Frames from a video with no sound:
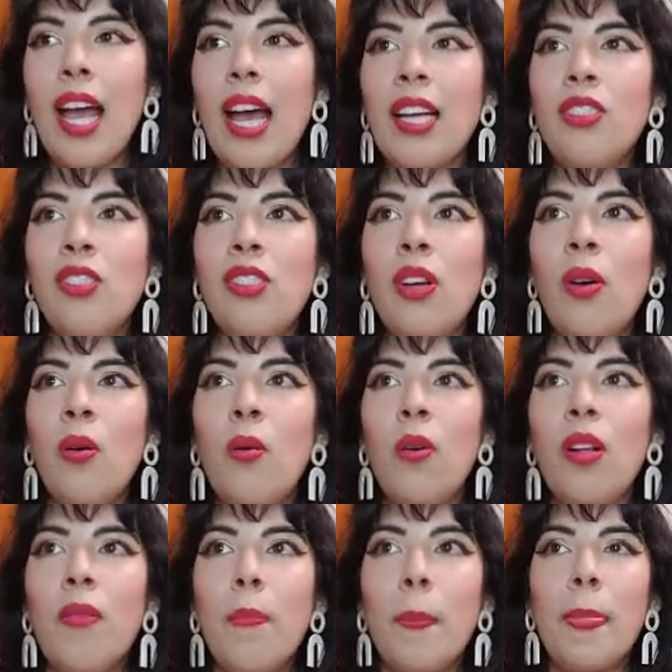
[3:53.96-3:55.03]
And so
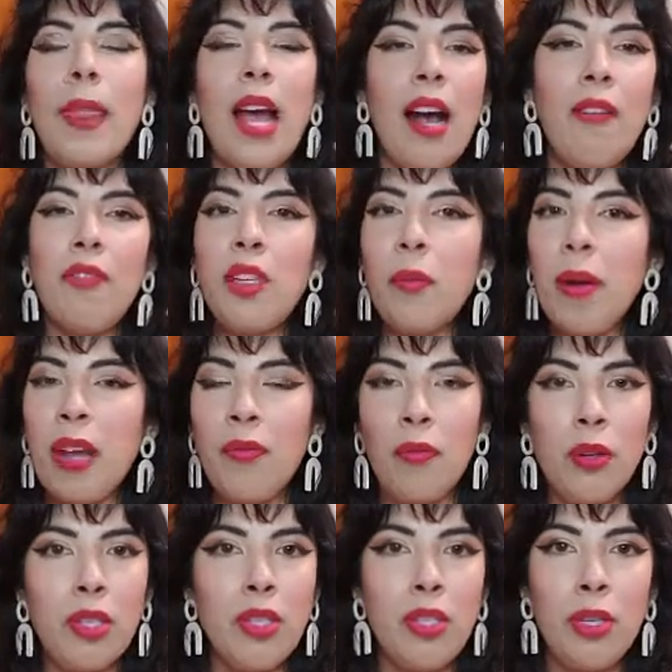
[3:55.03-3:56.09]
after my
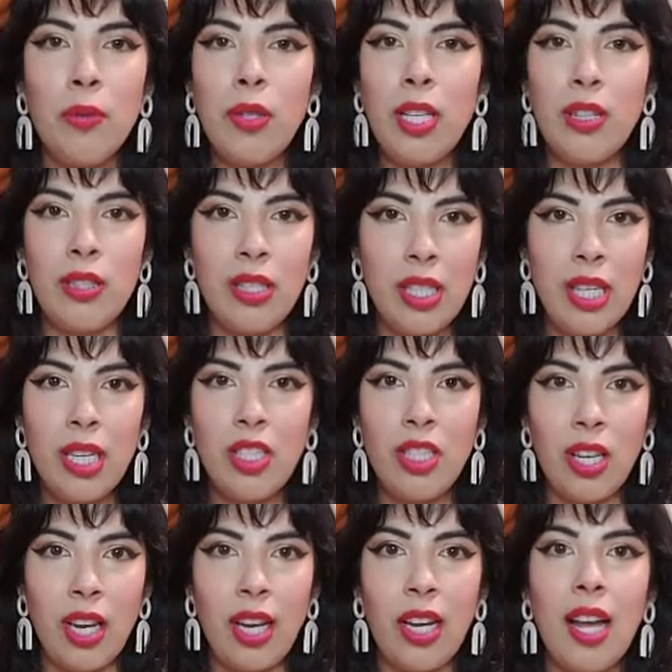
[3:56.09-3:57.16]
first 2 years
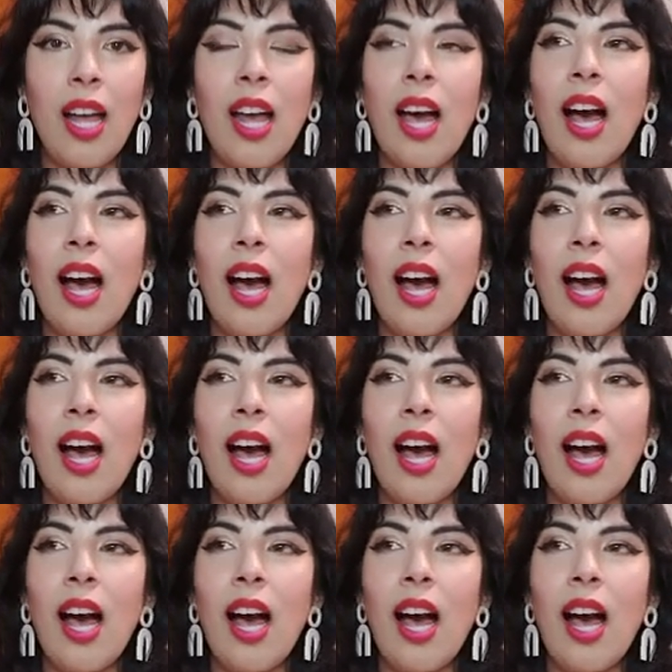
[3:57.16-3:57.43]
teaching,